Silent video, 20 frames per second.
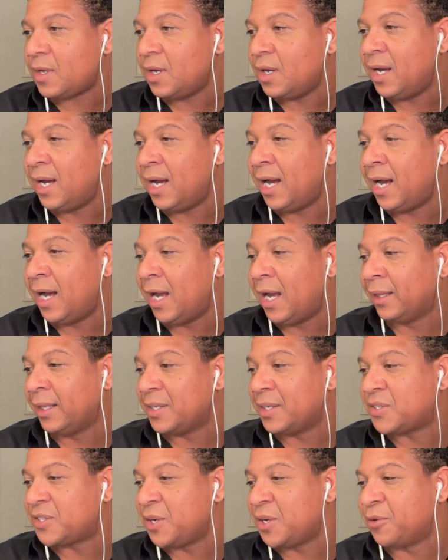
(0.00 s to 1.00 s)

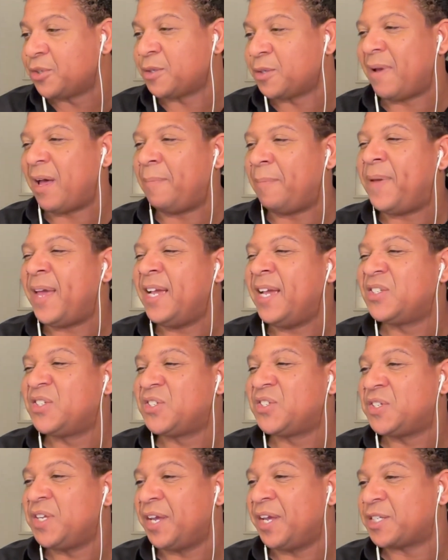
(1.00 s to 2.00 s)
let's see here, it's about page
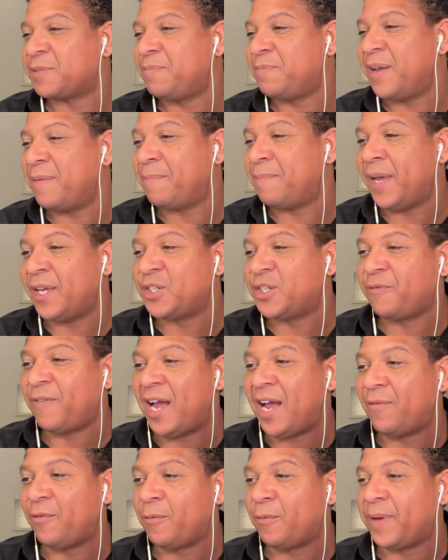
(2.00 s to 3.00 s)
6, page
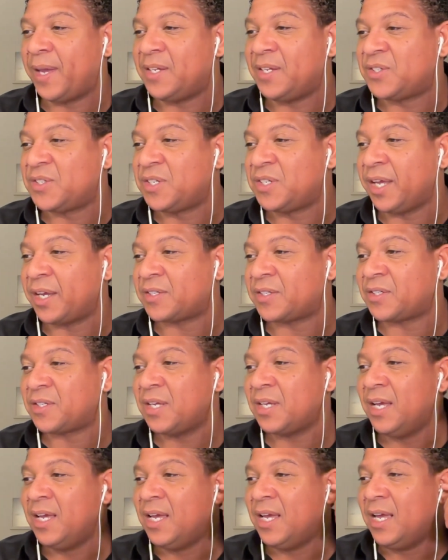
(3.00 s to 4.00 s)
5 or page 6.
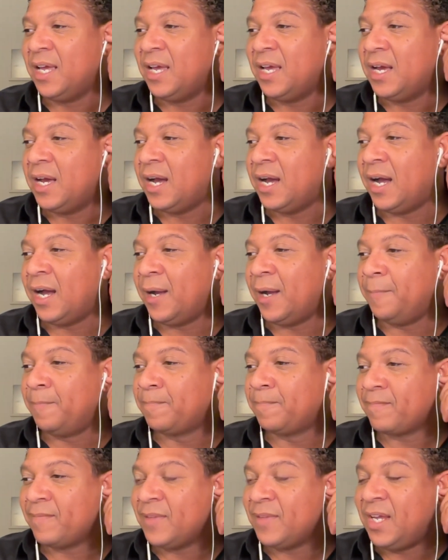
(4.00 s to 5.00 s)

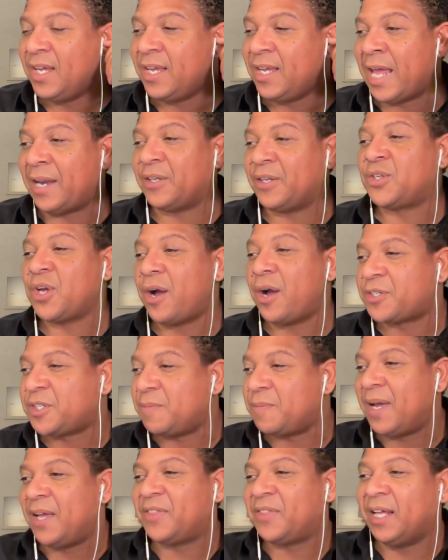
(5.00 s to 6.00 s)
And it talks
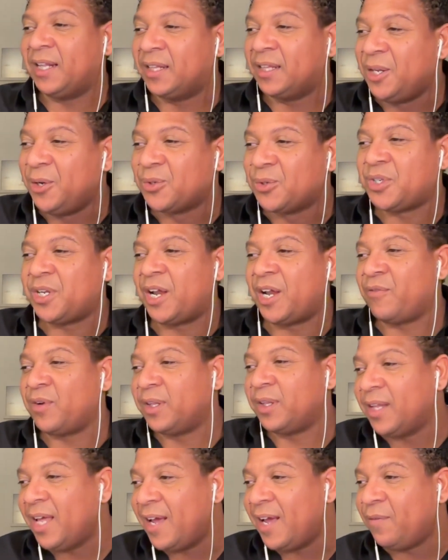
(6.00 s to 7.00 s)
about that leaders at every
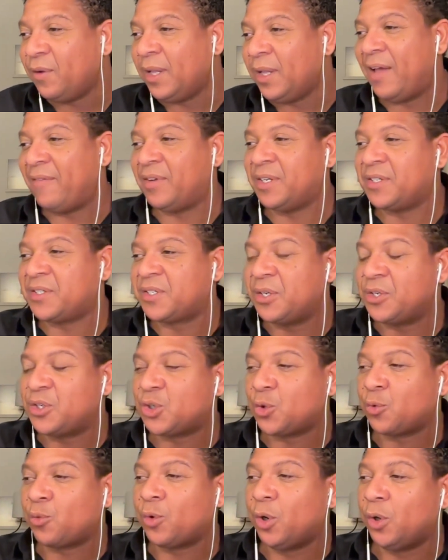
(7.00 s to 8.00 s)
level have an
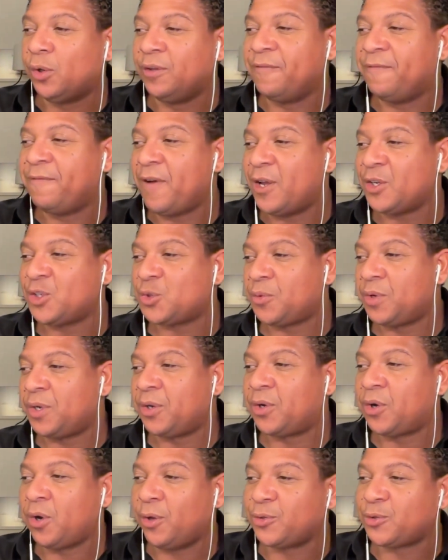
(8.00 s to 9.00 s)
essential role in fostering
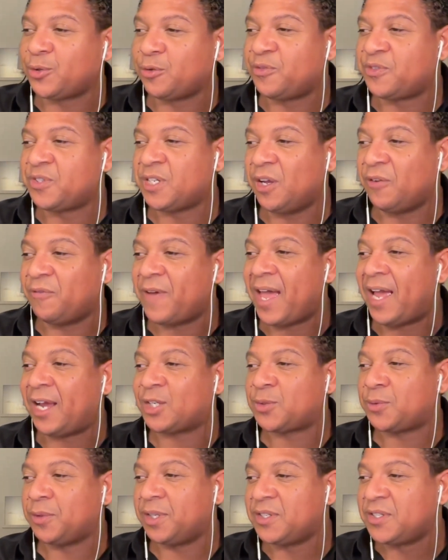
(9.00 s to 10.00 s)
a culture of
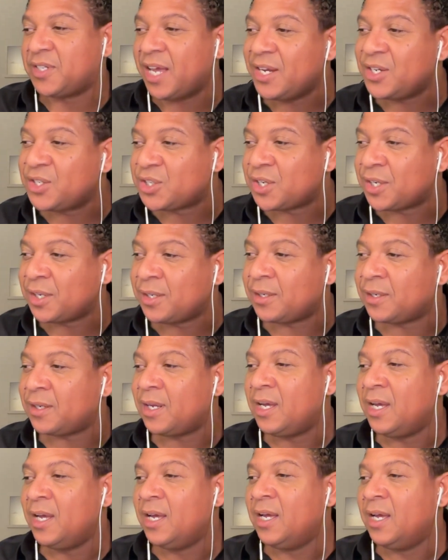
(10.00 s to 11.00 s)

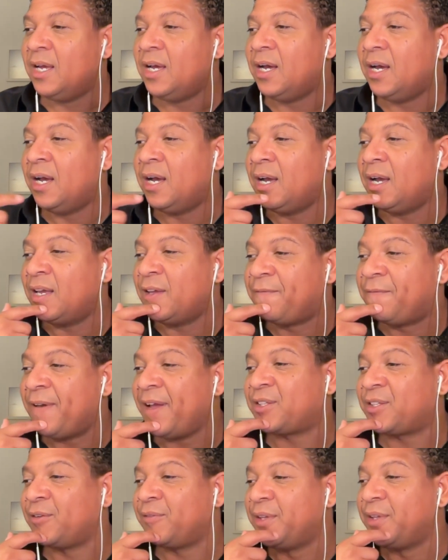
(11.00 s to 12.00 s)
self-actualization.
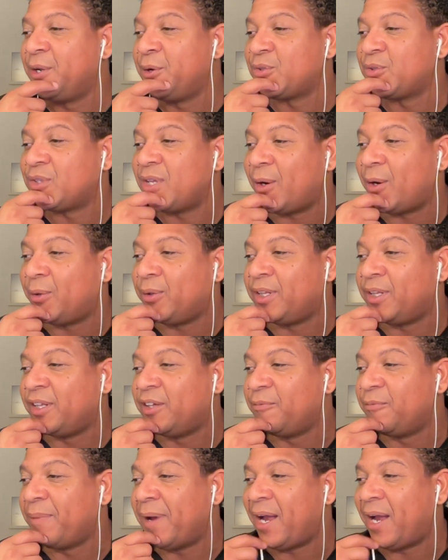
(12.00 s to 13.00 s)
Effective leaders not only
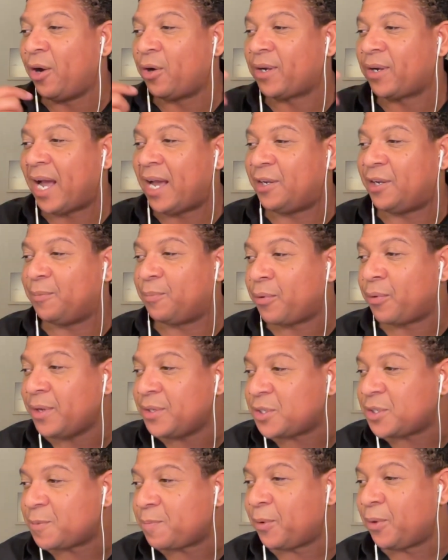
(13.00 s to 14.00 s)
live by our guiding
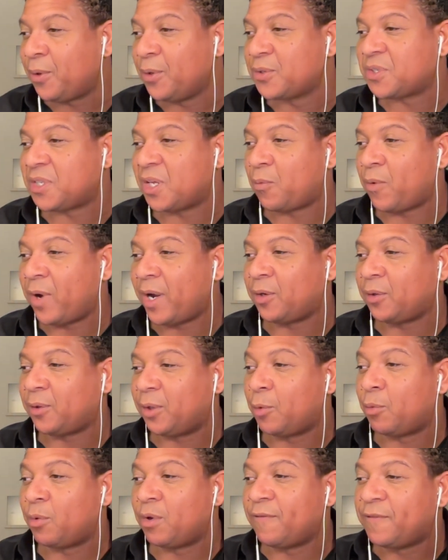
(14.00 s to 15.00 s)
principles, they
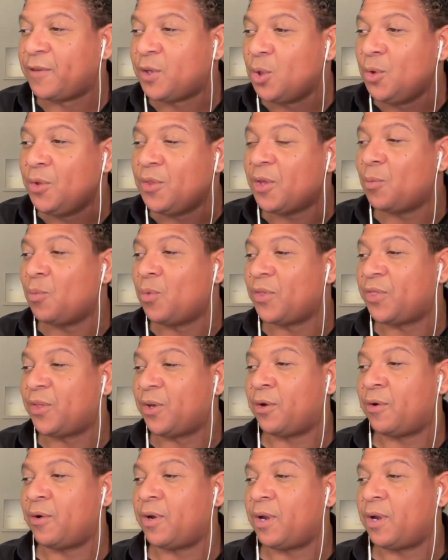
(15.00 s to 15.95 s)
regularly review them with their